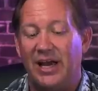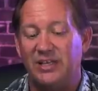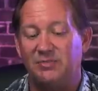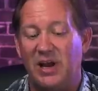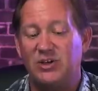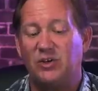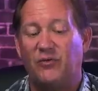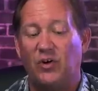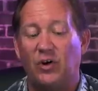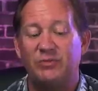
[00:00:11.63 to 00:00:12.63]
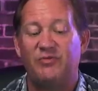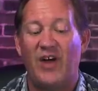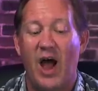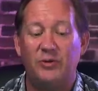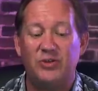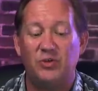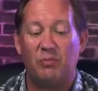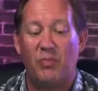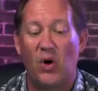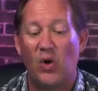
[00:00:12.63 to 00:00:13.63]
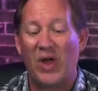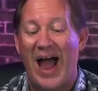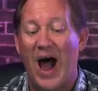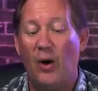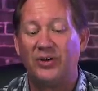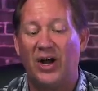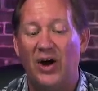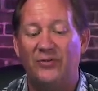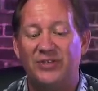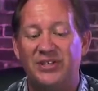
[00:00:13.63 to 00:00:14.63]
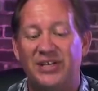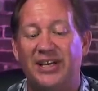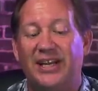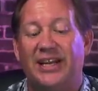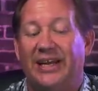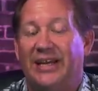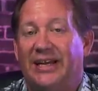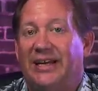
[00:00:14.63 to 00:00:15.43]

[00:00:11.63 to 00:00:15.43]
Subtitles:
as major firms vow to pull out of city.